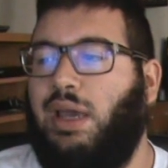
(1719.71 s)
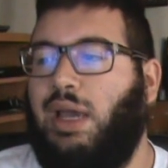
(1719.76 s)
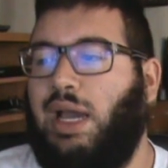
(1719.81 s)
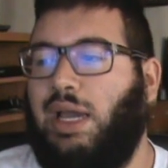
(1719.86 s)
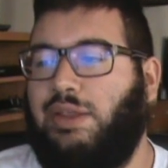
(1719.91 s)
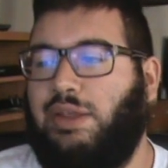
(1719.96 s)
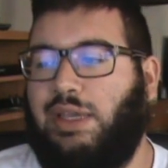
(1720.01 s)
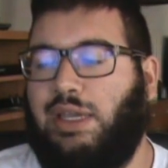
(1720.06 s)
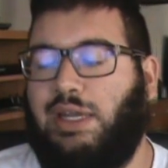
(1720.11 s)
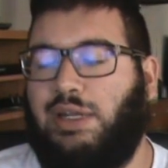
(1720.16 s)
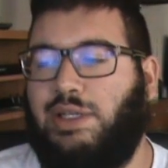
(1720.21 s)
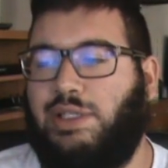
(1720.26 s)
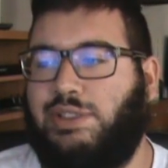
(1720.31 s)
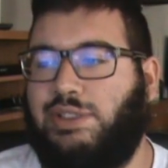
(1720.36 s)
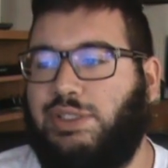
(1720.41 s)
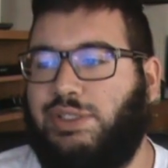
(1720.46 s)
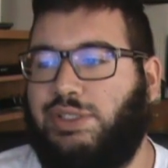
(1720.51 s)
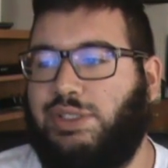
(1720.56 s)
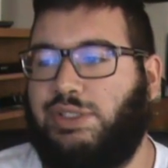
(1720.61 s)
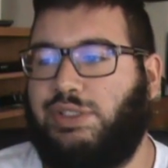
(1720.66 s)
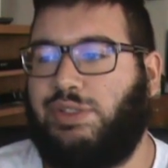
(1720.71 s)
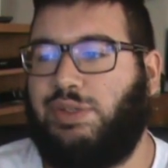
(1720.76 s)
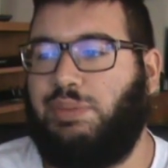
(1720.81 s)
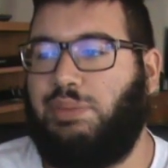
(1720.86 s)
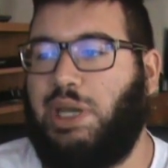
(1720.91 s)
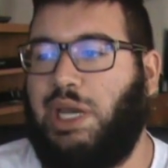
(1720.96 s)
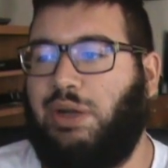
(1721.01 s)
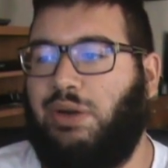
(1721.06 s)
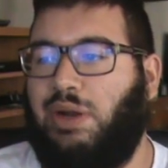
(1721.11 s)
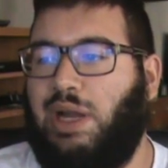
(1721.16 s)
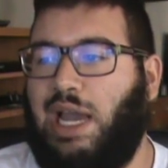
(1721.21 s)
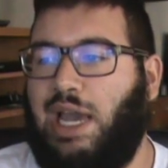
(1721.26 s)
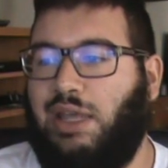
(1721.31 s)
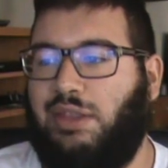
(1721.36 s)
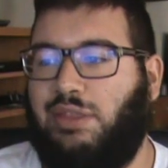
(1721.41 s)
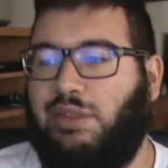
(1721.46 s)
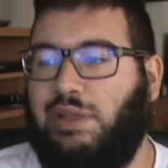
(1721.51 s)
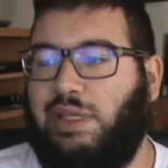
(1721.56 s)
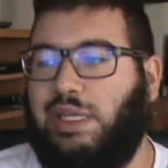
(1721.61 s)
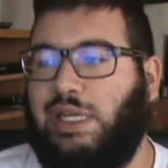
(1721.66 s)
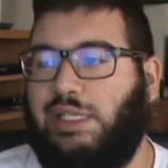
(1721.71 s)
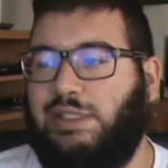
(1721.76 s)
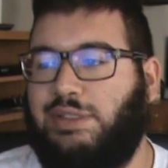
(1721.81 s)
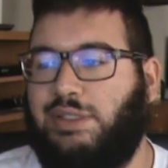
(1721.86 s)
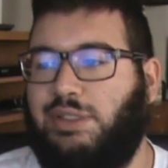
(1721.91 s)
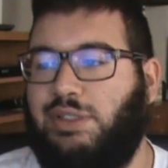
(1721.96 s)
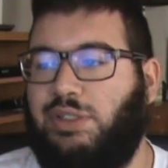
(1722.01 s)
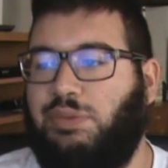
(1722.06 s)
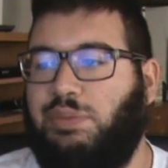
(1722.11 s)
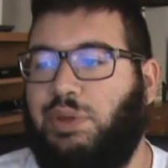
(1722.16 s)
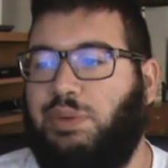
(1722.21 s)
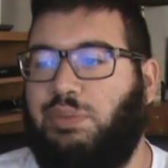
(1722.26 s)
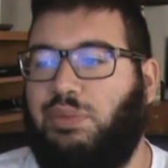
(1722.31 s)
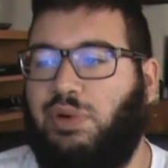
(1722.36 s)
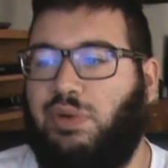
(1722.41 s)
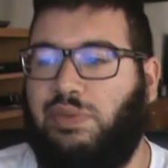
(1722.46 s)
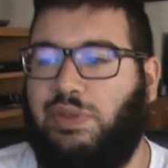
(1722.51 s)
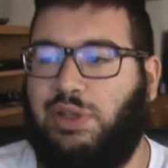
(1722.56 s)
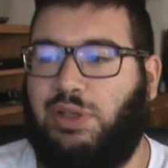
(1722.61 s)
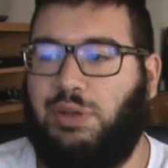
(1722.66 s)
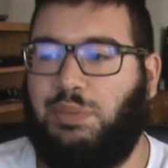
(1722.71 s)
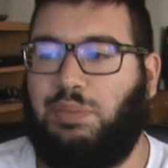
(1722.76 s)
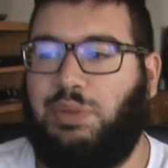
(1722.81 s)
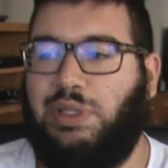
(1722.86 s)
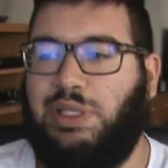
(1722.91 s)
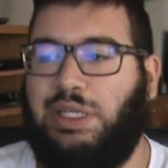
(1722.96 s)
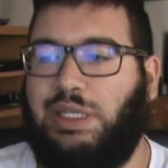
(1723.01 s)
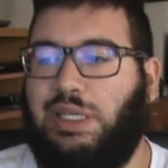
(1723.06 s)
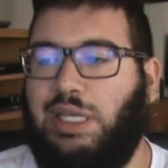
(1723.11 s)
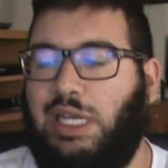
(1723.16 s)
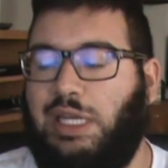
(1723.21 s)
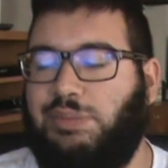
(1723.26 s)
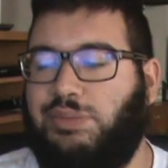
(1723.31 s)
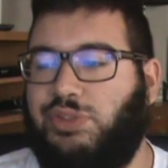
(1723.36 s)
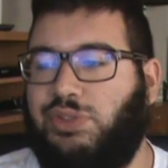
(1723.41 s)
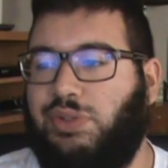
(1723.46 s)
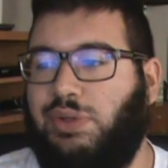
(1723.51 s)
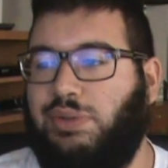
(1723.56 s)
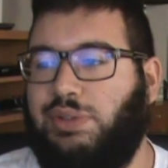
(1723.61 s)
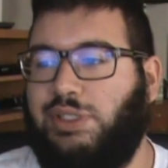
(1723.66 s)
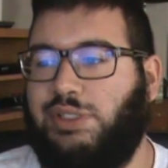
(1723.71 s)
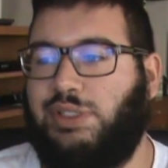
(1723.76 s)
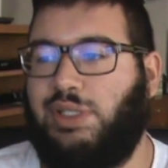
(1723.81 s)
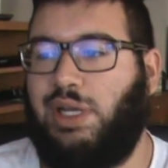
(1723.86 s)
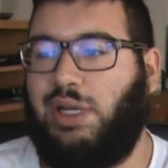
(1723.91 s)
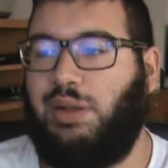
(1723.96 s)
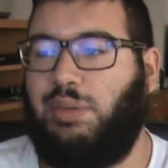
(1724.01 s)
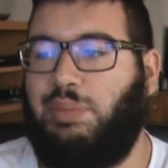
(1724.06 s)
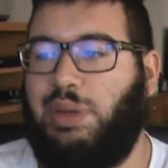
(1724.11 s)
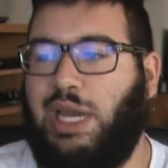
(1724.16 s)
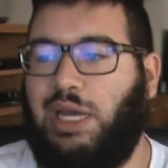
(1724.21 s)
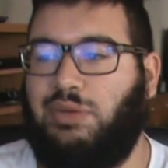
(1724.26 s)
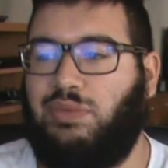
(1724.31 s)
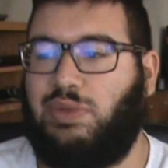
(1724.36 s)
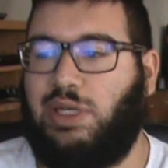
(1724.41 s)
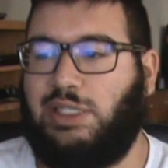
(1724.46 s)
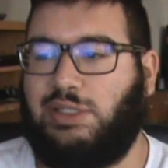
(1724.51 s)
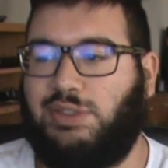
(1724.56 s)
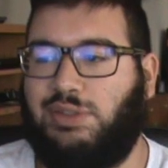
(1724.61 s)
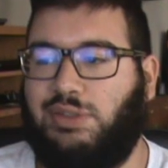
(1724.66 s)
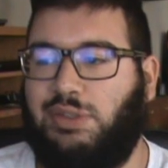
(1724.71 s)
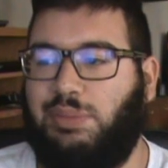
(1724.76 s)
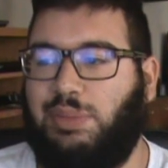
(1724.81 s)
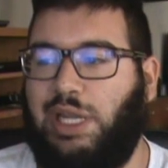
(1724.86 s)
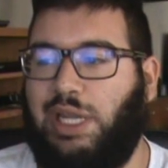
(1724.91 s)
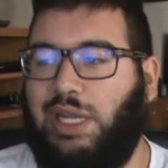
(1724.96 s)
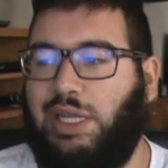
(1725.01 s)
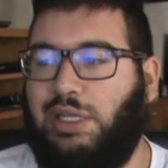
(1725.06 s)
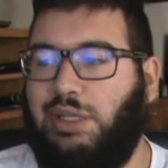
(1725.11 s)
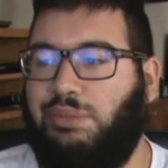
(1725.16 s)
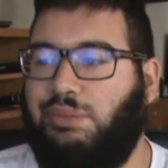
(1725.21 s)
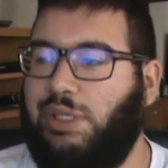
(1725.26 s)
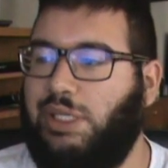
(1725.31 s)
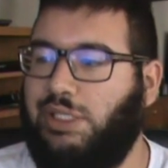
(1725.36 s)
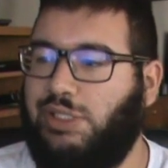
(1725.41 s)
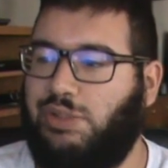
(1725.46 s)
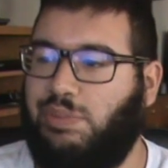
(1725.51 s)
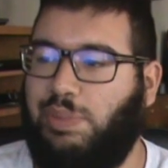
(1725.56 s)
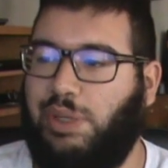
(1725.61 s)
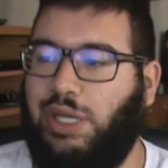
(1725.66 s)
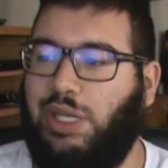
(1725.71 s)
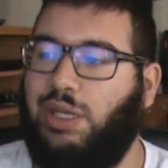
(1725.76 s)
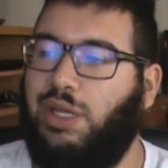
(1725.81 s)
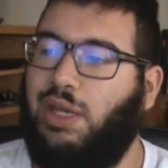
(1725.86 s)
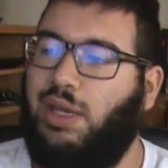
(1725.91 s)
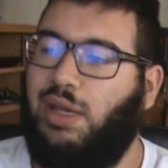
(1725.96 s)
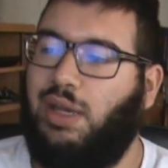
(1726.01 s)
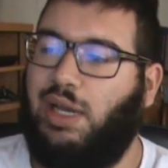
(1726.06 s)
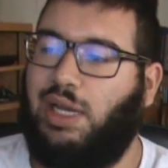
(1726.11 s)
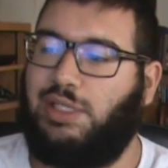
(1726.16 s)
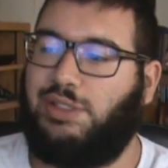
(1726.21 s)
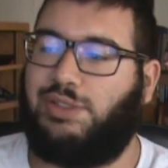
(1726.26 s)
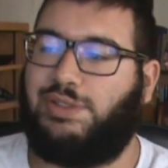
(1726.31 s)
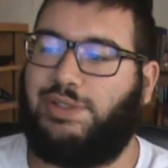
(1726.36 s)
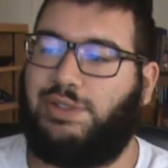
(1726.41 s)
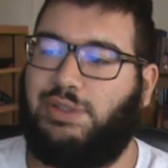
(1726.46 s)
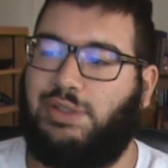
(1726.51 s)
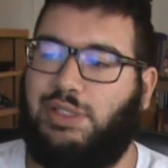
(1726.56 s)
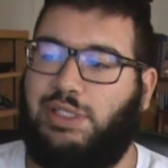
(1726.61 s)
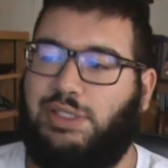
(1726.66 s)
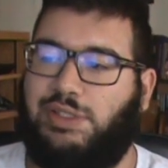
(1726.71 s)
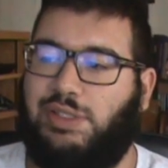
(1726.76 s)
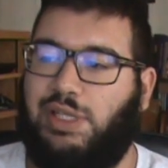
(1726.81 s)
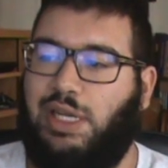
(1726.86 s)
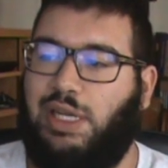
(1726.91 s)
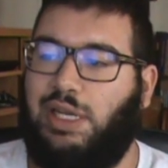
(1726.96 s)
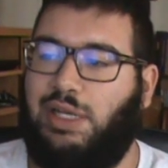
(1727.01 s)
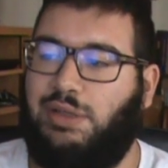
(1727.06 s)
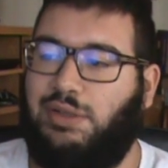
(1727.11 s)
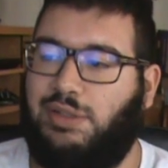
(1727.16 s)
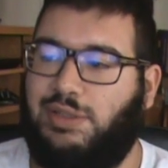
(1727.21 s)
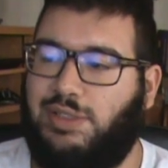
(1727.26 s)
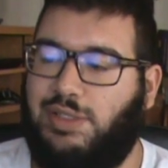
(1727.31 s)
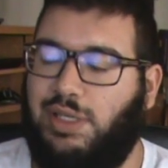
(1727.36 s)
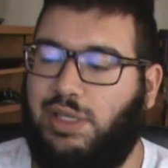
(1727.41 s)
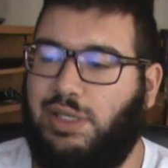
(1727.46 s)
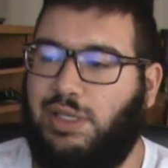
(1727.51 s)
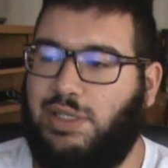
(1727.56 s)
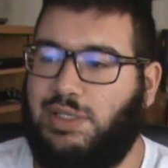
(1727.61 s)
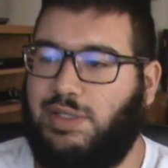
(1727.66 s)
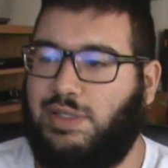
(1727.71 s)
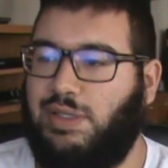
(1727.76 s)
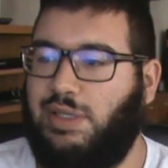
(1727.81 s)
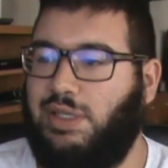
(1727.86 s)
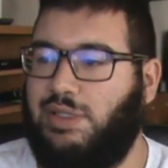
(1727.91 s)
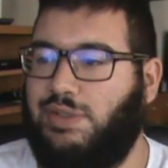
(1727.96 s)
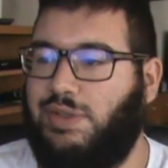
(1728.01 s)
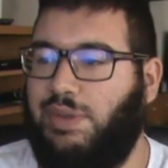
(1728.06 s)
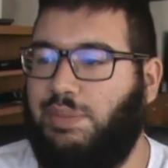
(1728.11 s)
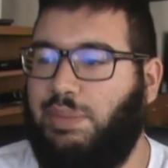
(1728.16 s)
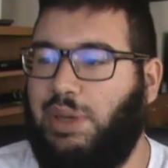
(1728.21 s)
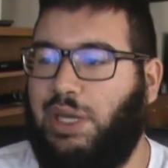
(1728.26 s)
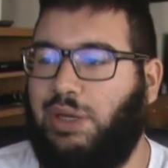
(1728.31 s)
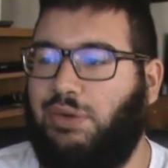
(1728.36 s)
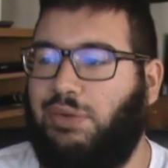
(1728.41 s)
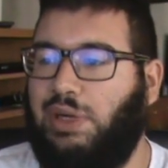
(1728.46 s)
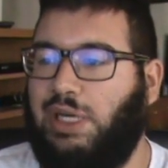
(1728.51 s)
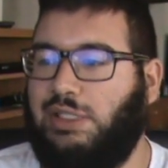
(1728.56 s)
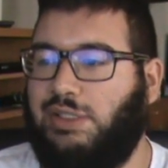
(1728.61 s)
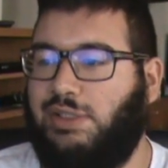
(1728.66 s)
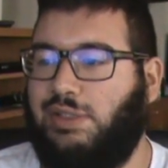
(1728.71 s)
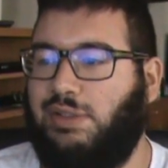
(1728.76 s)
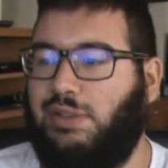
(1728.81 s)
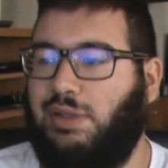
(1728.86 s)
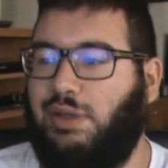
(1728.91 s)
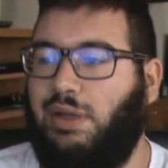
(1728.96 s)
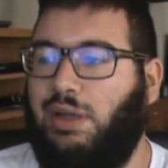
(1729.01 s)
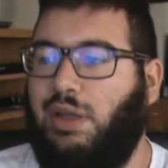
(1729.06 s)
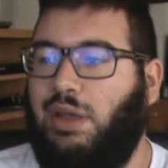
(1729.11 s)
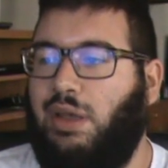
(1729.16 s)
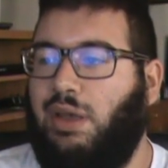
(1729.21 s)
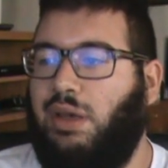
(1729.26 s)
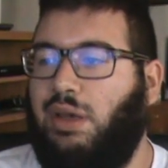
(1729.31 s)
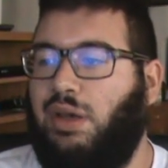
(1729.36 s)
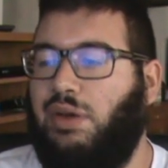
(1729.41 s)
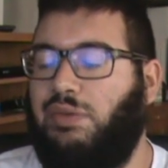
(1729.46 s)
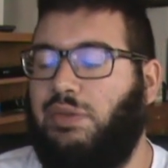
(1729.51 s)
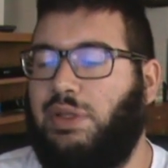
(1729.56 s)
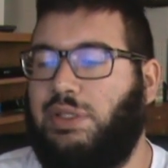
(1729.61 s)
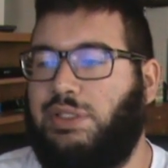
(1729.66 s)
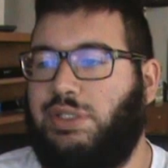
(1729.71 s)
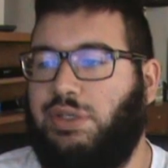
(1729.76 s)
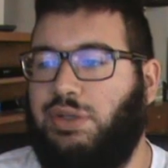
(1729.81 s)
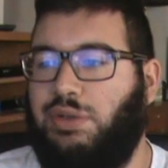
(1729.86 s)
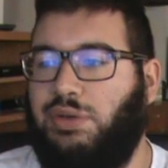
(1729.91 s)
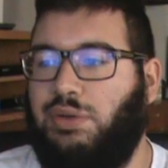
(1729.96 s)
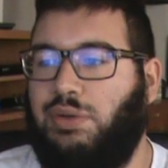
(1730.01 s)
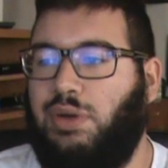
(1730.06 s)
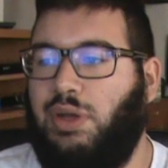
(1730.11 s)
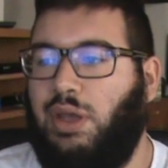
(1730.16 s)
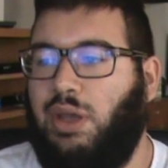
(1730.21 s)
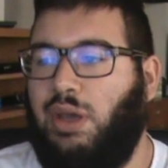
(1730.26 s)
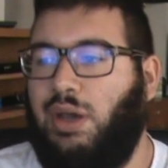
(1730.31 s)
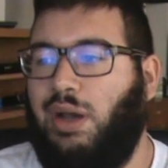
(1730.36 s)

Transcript: I think Henderson's just the better athlete, has a little bit more of the complete game. Cerrone's not a bad wrestler by any means, but I'd certainly say Henderson is the better wrestler of the two.